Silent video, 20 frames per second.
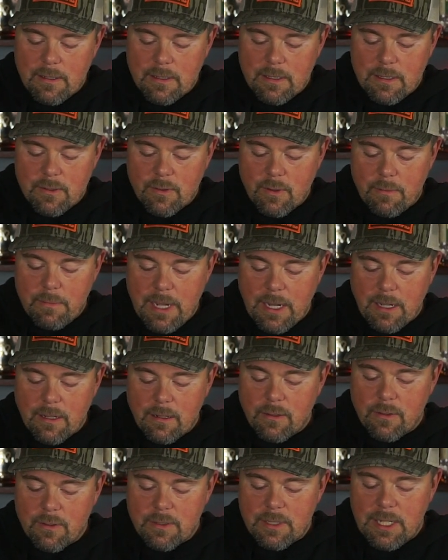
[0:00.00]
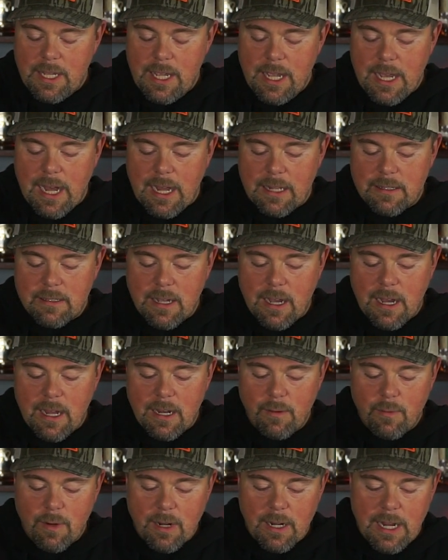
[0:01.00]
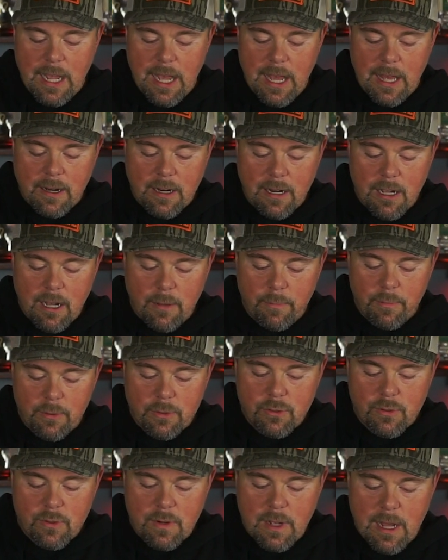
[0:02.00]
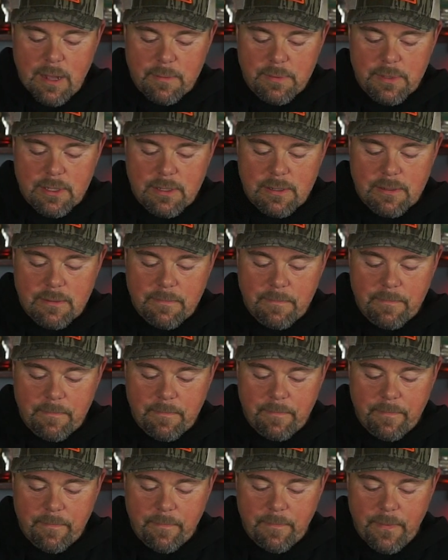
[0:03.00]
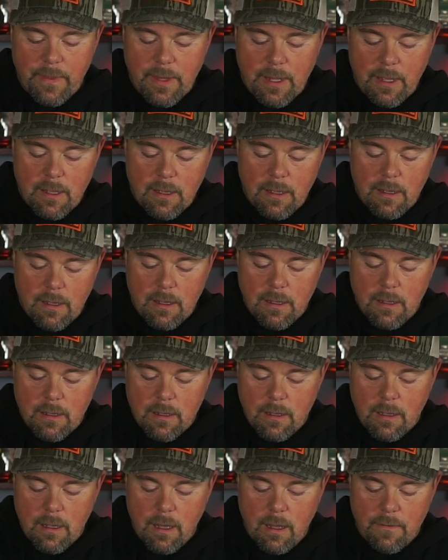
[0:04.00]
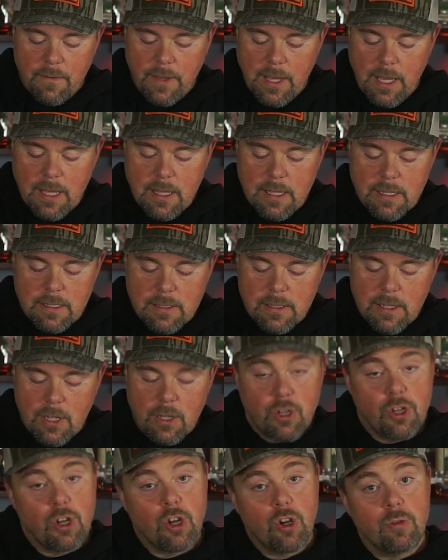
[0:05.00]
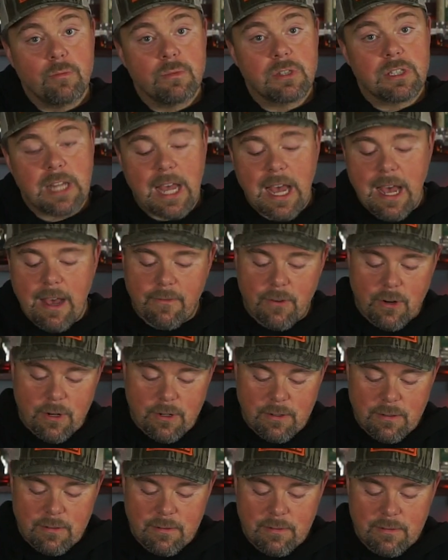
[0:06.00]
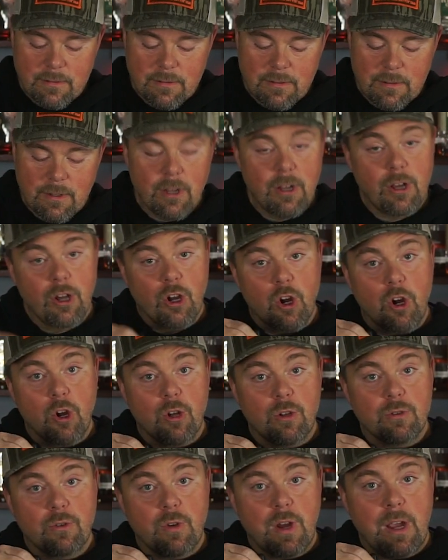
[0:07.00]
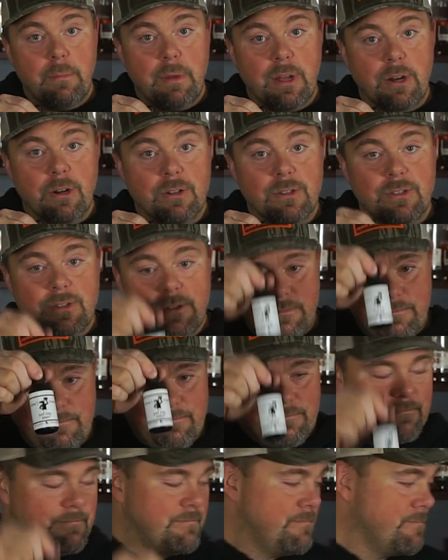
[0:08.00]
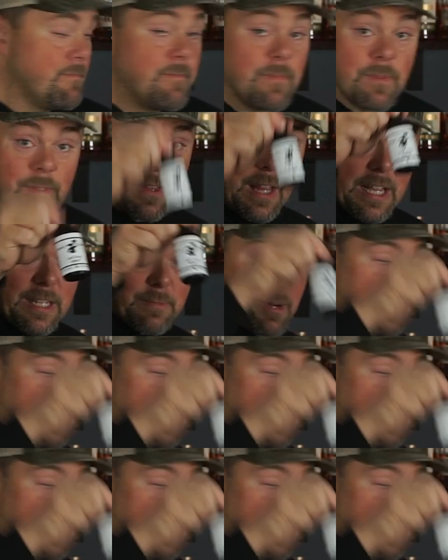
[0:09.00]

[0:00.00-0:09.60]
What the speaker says: since we're making a little tea hot toddy, we're going to add a couple drops of his Gnomes Tavern Earl Grey bitters. Thanks,